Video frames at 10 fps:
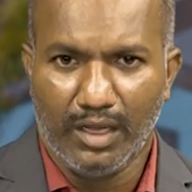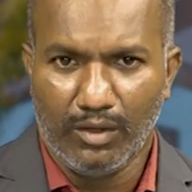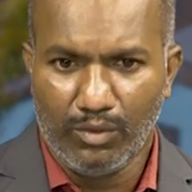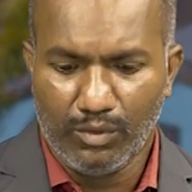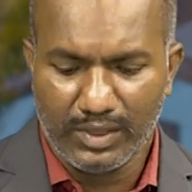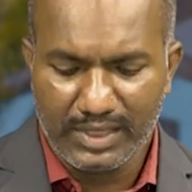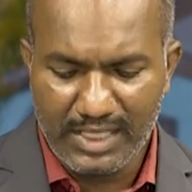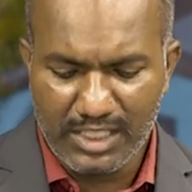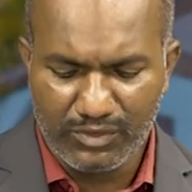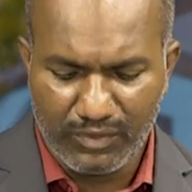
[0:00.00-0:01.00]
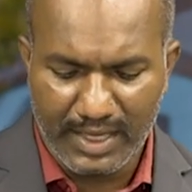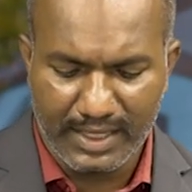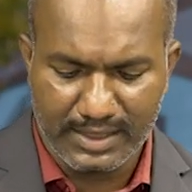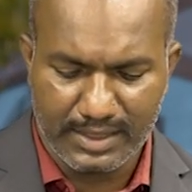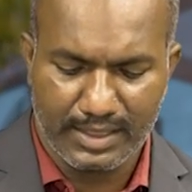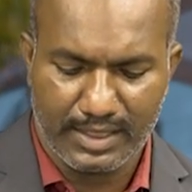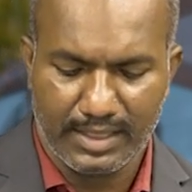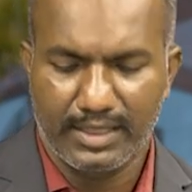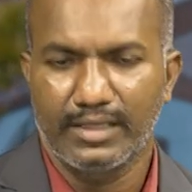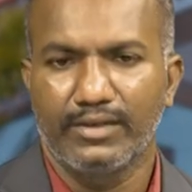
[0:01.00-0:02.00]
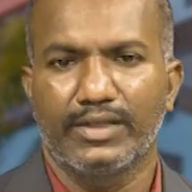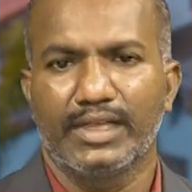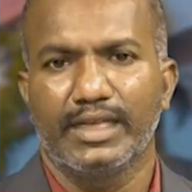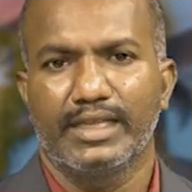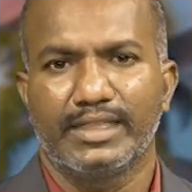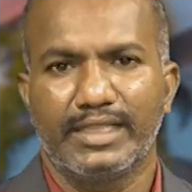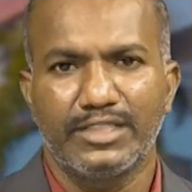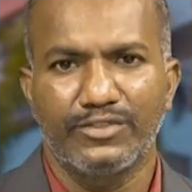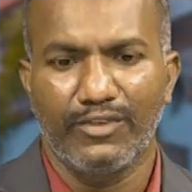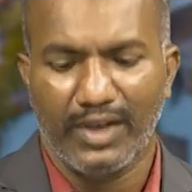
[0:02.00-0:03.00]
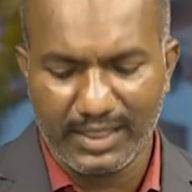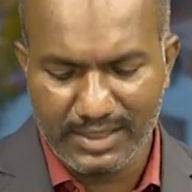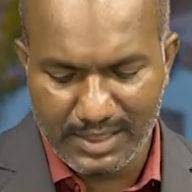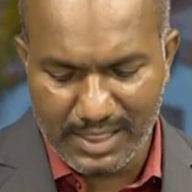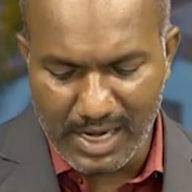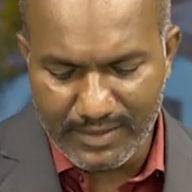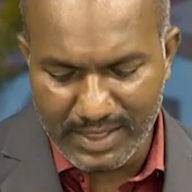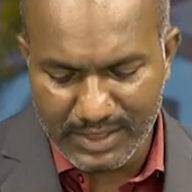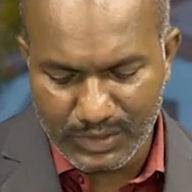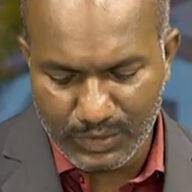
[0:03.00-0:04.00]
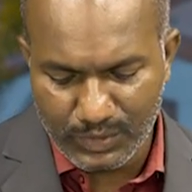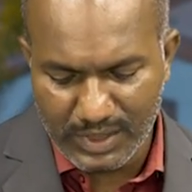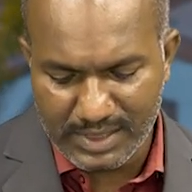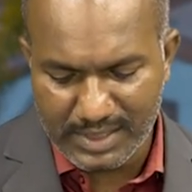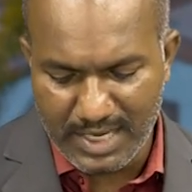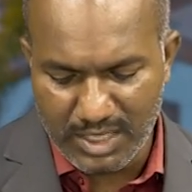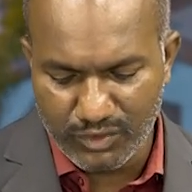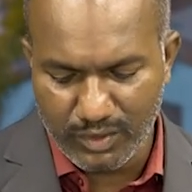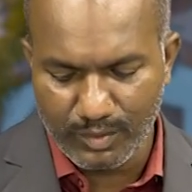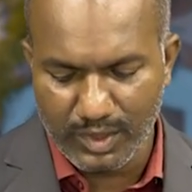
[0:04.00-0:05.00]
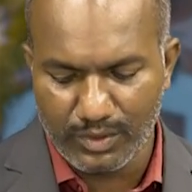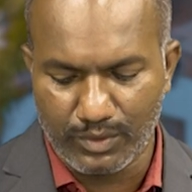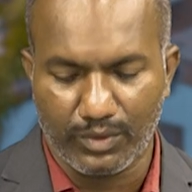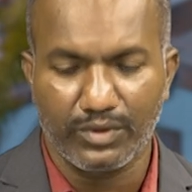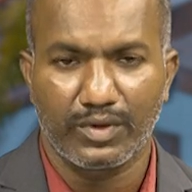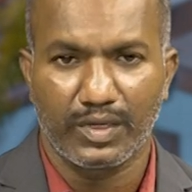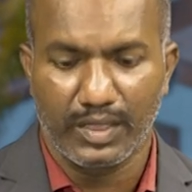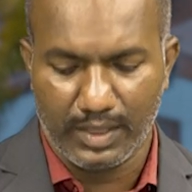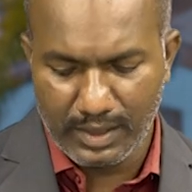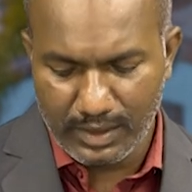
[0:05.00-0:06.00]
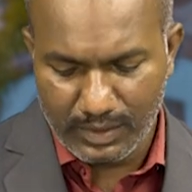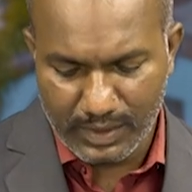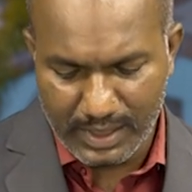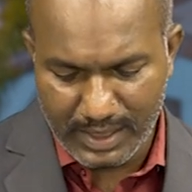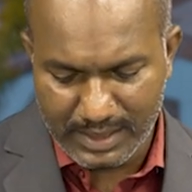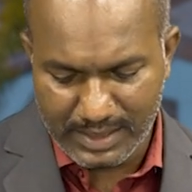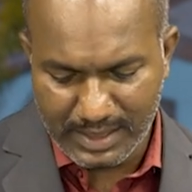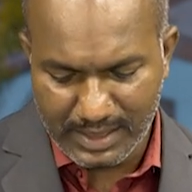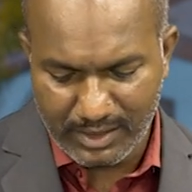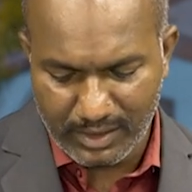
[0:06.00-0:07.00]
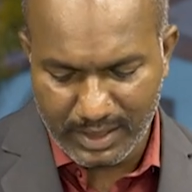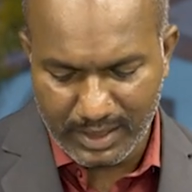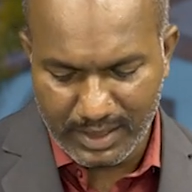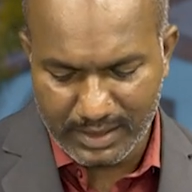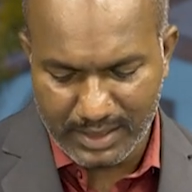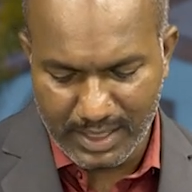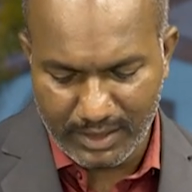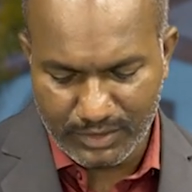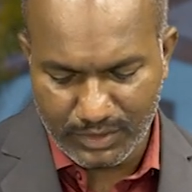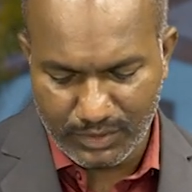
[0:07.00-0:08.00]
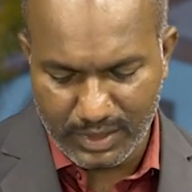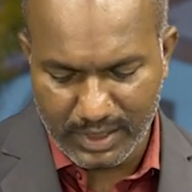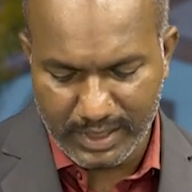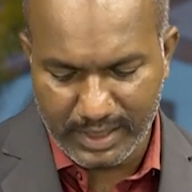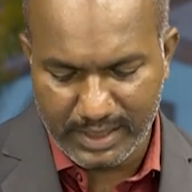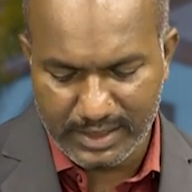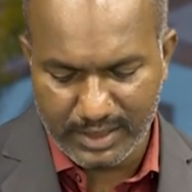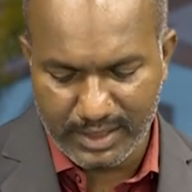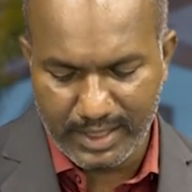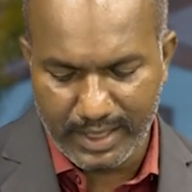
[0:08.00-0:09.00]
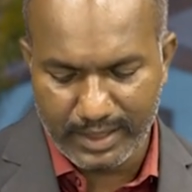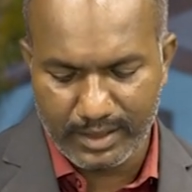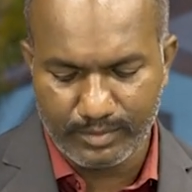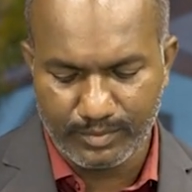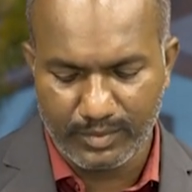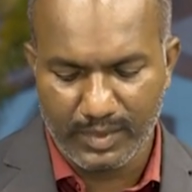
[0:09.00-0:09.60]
Now this flux, this flux travels through this transformer core. Okay, here see dotted lines. I have shown dotted lines on the diagram.